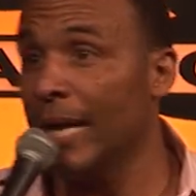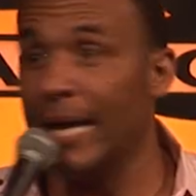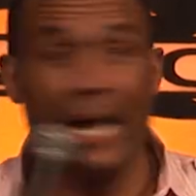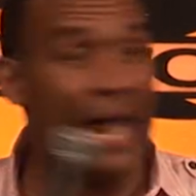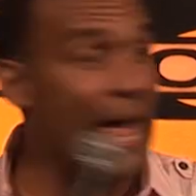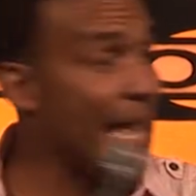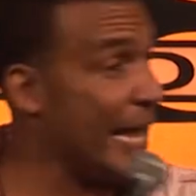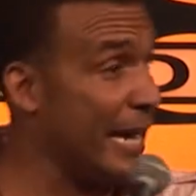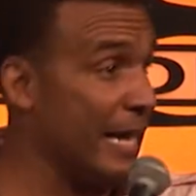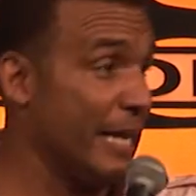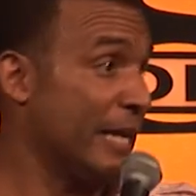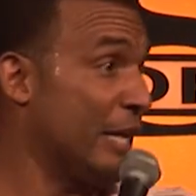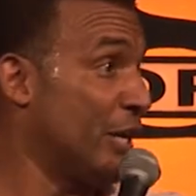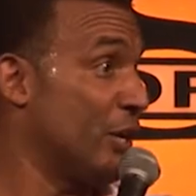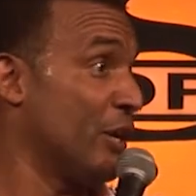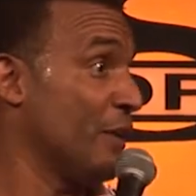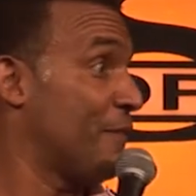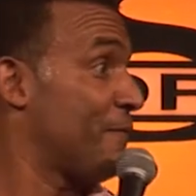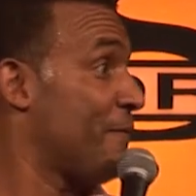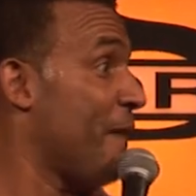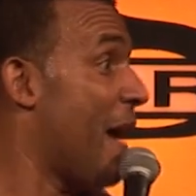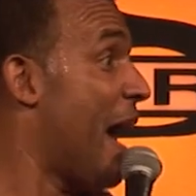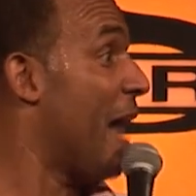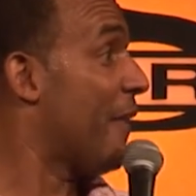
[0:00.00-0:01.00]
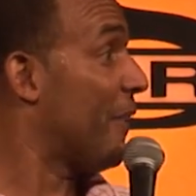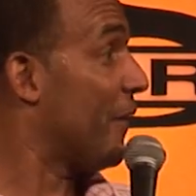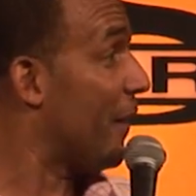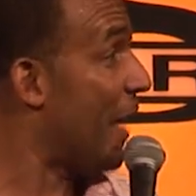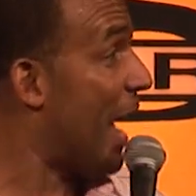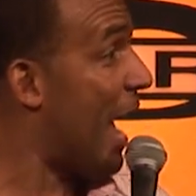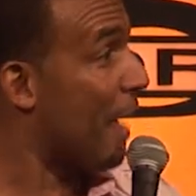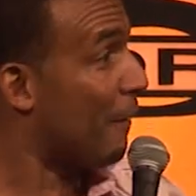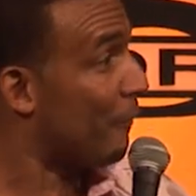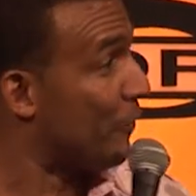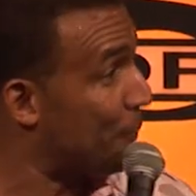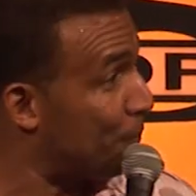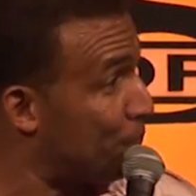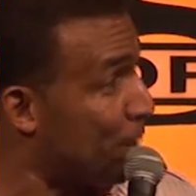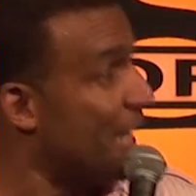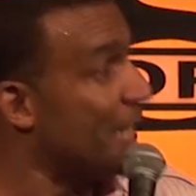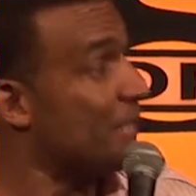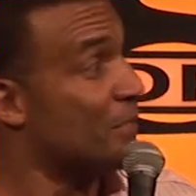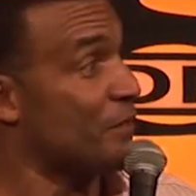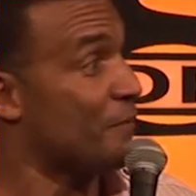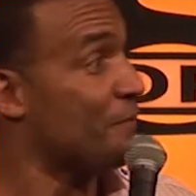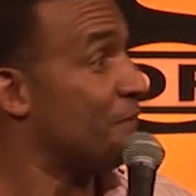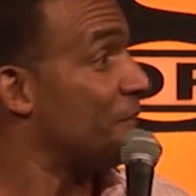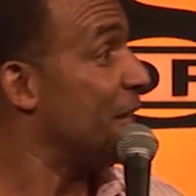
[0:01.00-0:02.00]
And like any good father, I
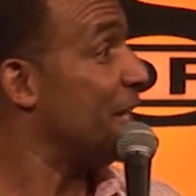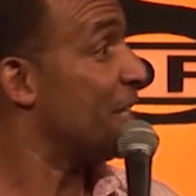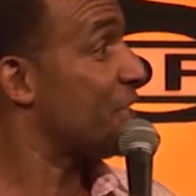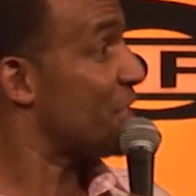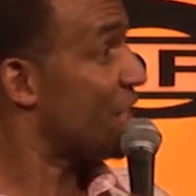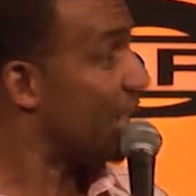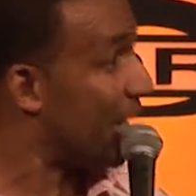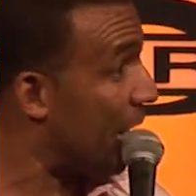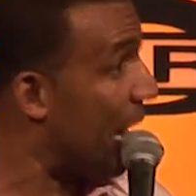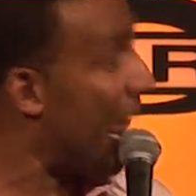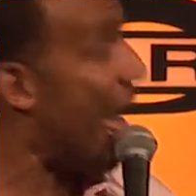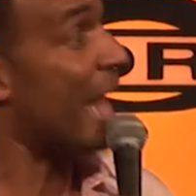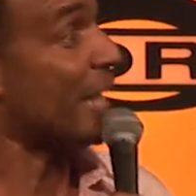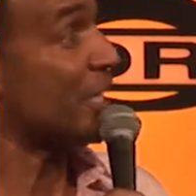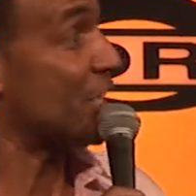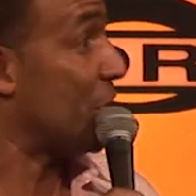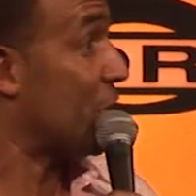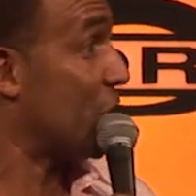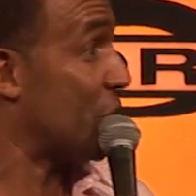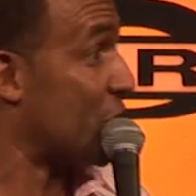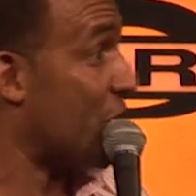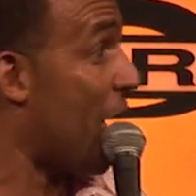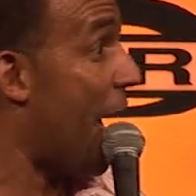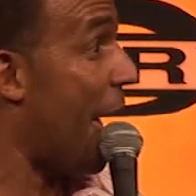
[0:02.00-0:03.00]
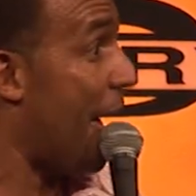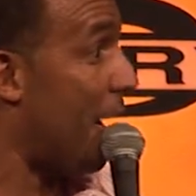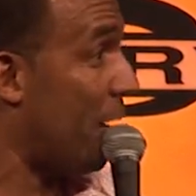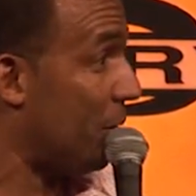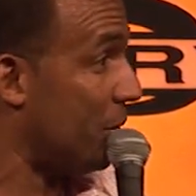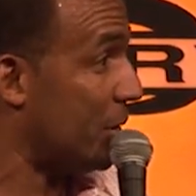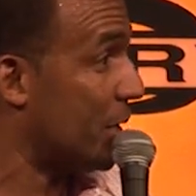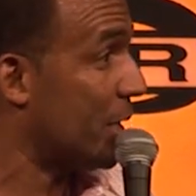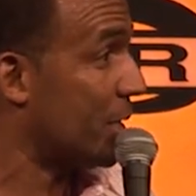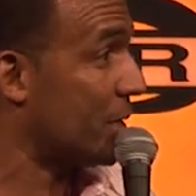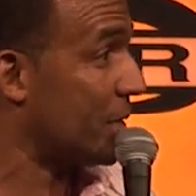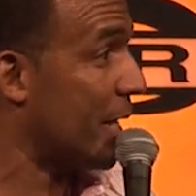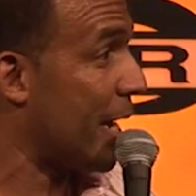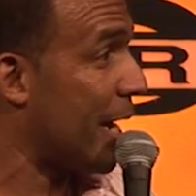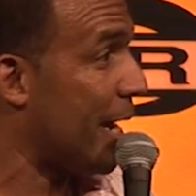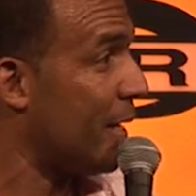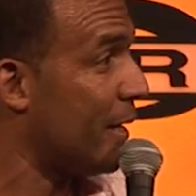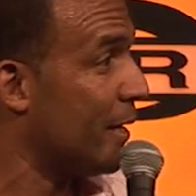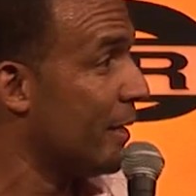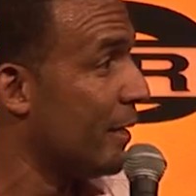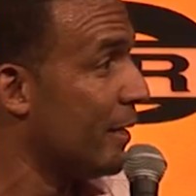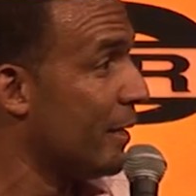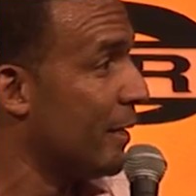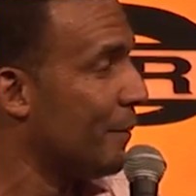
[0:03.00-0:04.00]
replaced the fish and lied to the child. You know what I'm
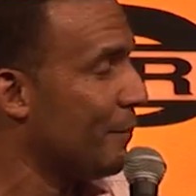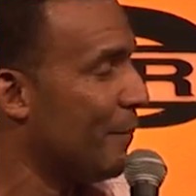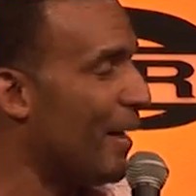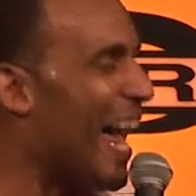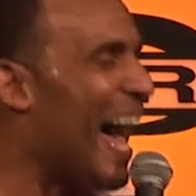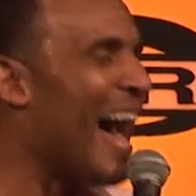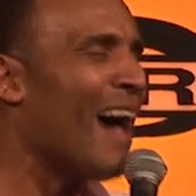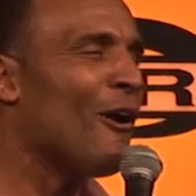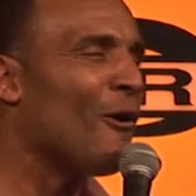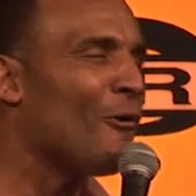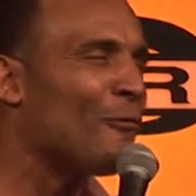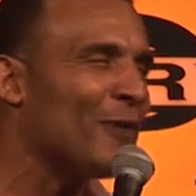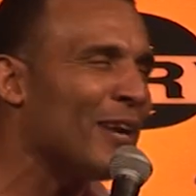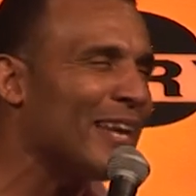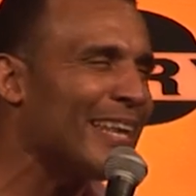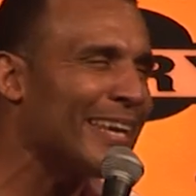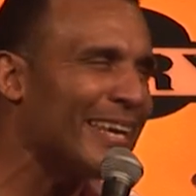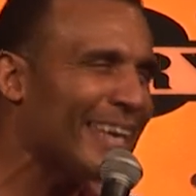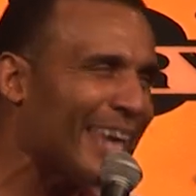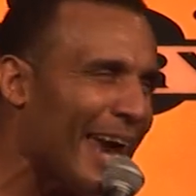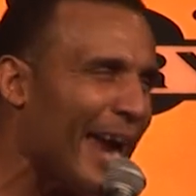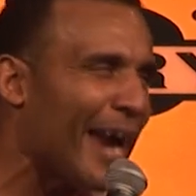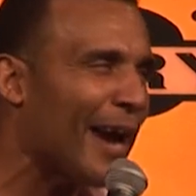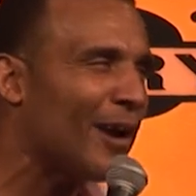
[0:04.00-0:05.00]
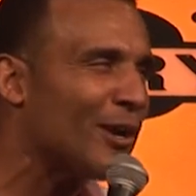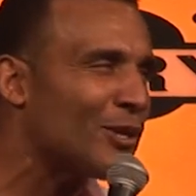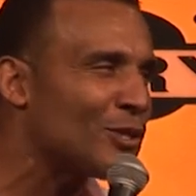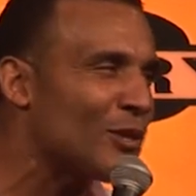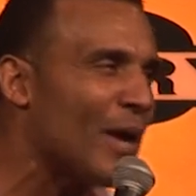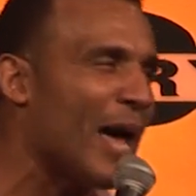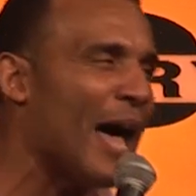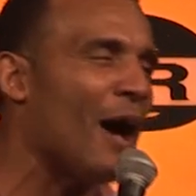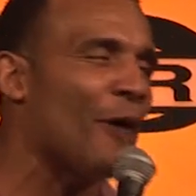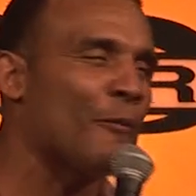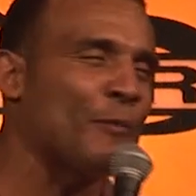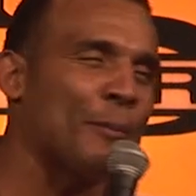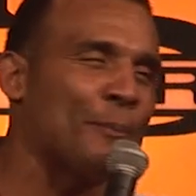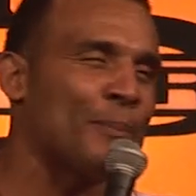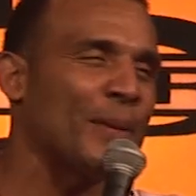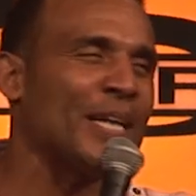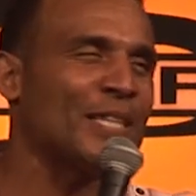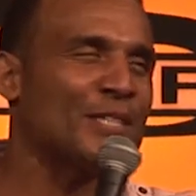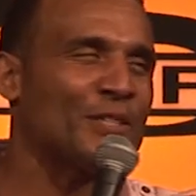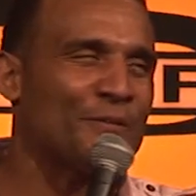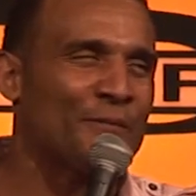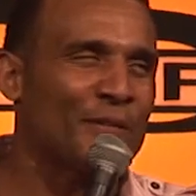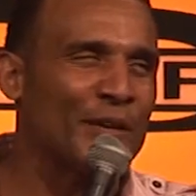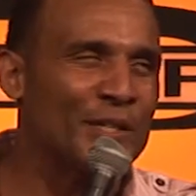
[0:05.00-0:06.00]
saying? But I don't really care, so I'll
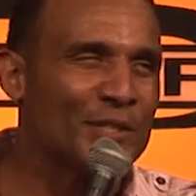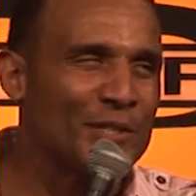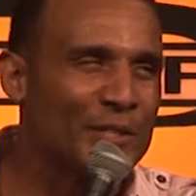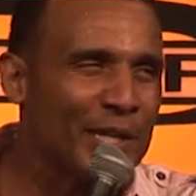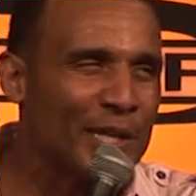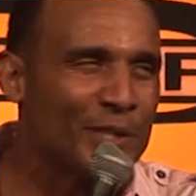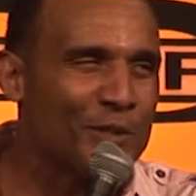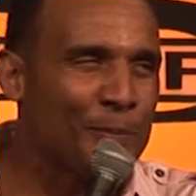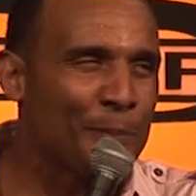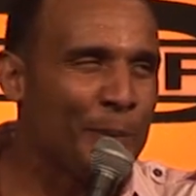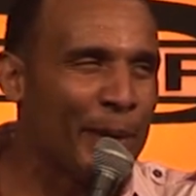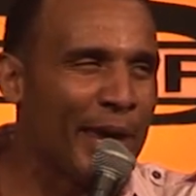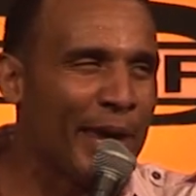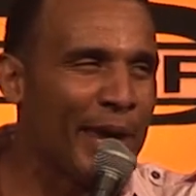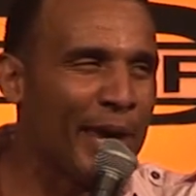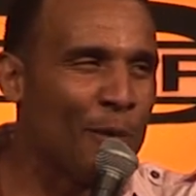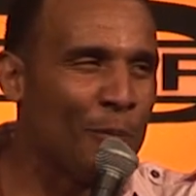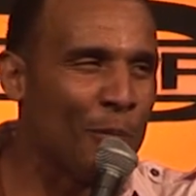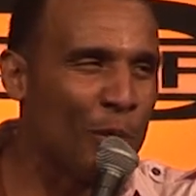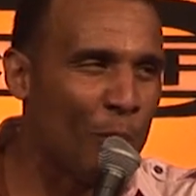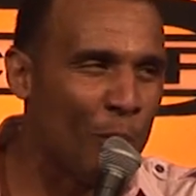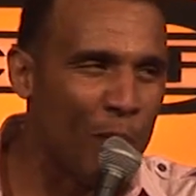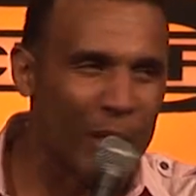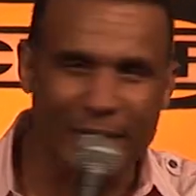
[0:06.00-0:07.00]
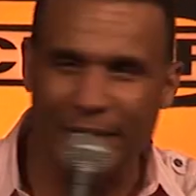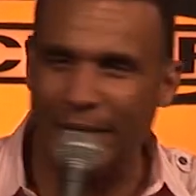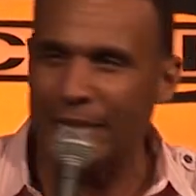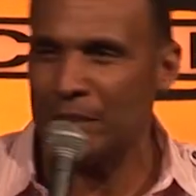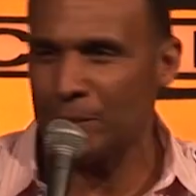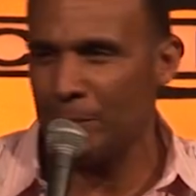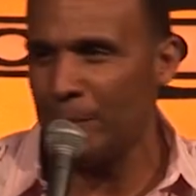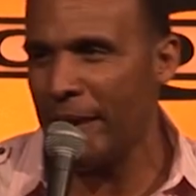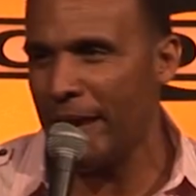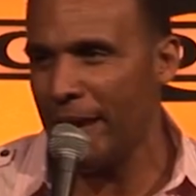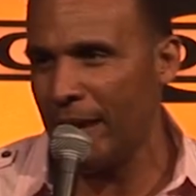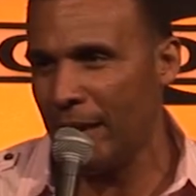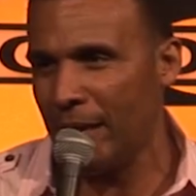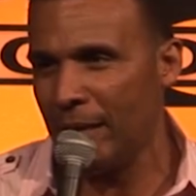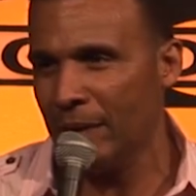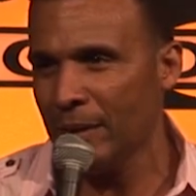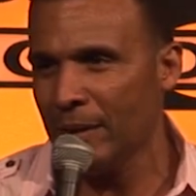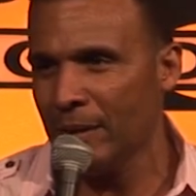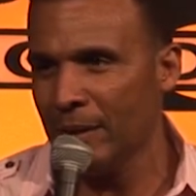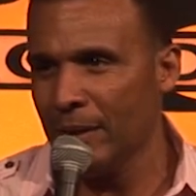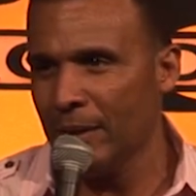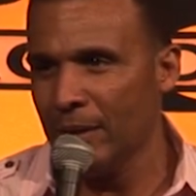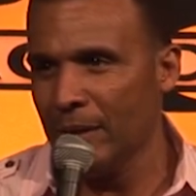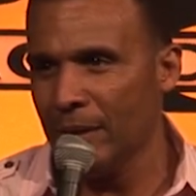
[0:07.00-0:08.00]
replace the fish this big with one this big.